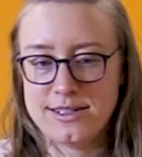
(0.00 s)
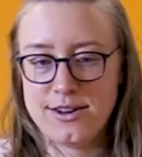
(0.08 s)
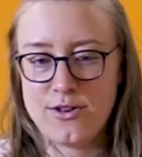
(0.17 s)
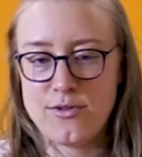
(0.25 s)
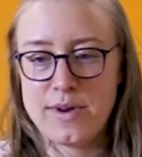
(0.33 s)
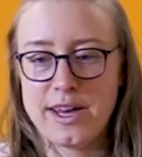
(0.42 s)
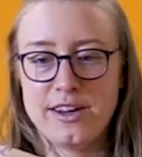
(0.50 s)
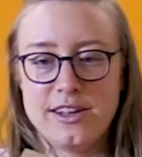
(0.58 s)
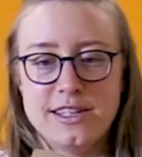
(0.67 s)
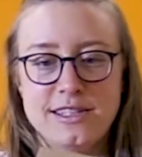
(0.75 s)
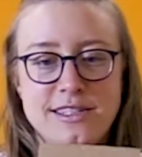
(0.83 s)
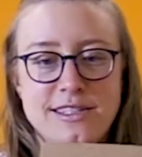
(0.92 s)
Oh my
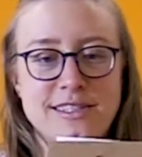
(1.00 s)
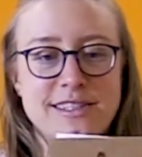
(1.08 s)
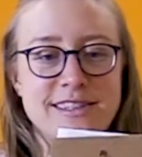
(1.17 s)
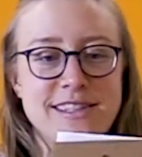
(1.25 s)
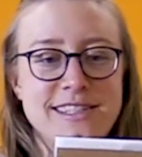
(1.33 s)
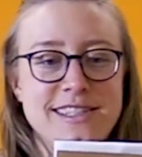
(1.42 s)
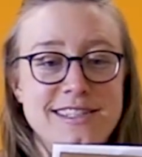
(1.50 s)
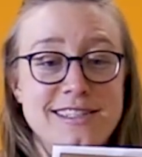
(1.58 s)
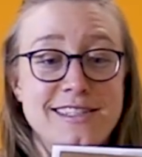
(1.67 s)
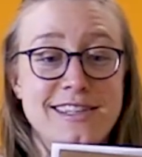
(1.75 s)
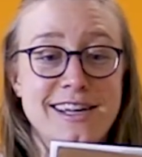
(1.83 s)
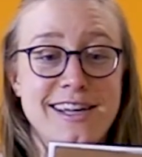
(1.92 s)
goodness, this
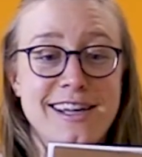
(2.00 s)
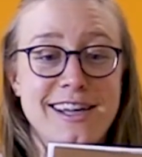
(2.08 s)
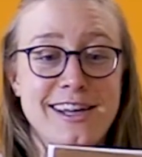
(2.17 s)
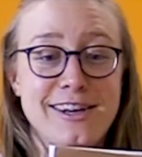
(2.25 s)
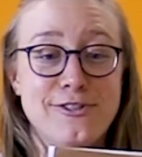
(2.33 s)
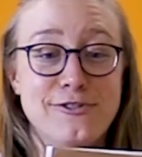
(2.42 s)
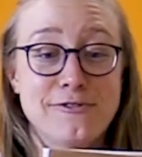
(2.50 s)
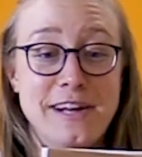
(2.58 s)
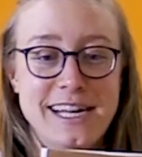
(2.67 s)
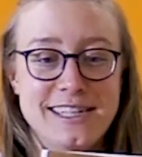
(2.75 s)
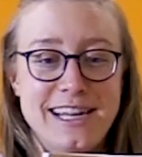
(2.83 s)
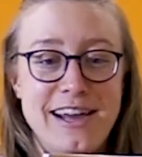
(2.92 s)
is
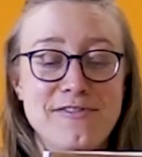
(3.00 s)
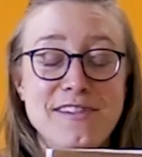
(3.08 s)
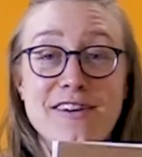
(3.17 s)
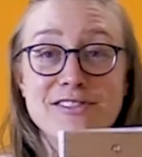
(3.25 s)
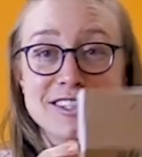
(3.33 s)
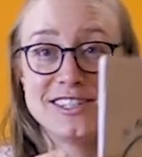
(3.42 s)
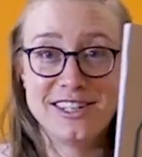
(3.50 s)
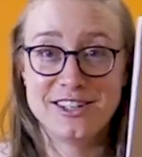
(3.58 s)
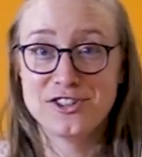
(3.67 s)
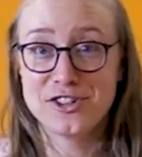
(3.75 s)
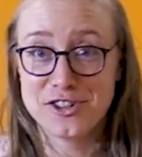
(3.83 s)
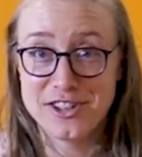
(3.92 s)
great. I've never seen a
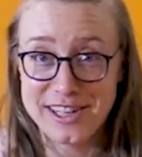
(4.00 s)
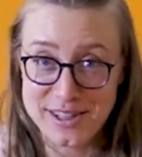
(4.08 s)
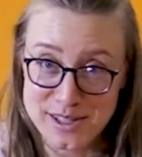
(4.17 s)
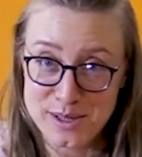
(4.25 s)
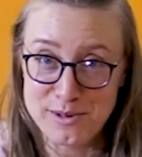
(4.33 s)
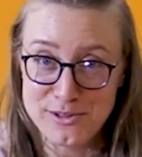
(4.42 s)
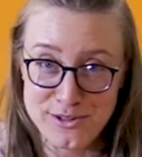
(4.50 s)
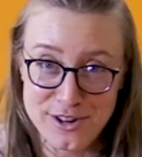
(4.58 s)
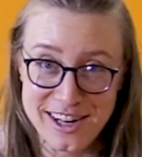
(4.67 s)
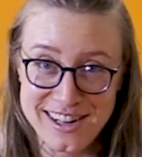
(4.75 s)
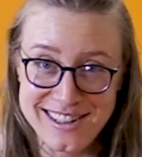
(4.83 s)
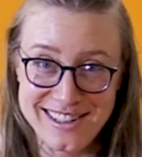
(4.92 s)
journal like this
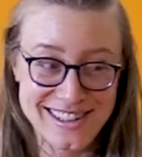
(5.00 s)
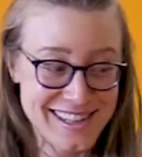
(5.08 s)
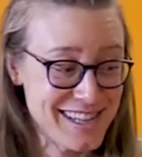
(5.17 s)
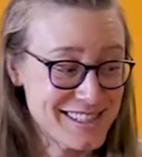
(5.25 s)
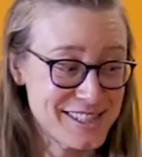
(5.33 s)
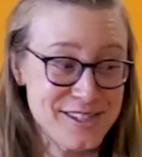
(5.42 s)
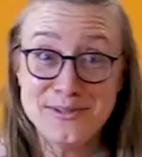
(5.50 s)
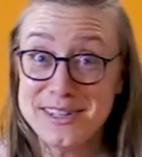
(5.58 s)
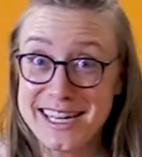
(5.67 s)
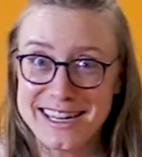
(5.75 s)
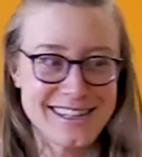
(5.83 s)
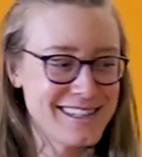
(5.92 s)
before. It's
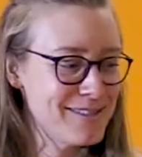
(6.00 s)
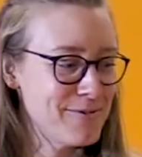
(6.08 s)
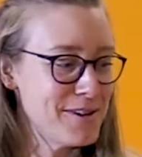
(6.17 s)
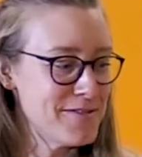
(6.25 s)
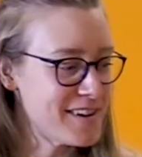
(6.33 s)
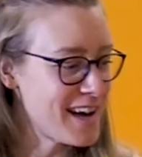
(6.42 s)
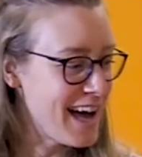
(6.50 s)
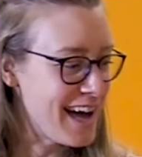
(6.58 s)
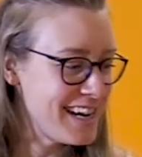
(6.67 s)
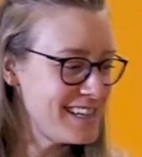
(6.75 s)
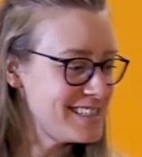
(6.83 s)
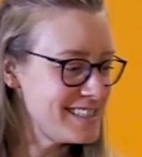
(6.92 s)
unique, one of a
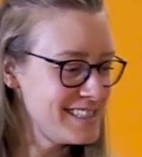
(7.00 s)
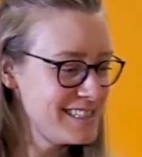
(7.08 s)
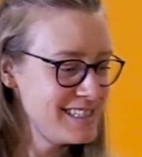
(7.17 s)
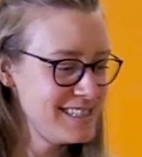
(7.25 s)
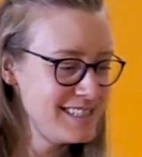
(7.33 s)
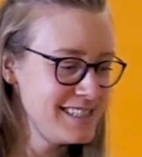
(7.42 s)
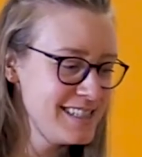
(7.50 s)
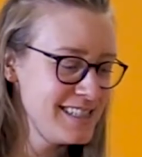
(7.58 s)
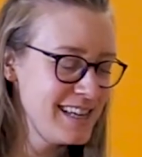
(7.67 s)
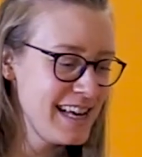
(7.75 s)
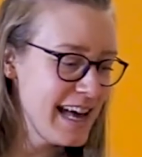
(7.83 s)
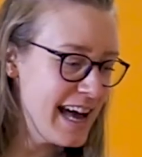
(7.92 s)
kind.
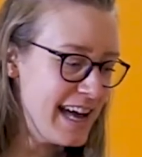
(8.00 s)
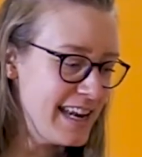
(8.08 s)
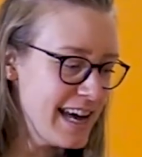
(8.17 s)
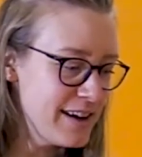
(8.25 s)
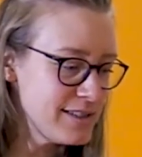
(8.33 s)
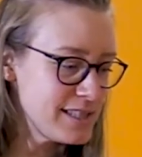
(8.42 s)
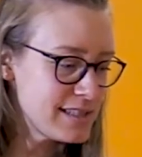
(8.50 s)
And now it's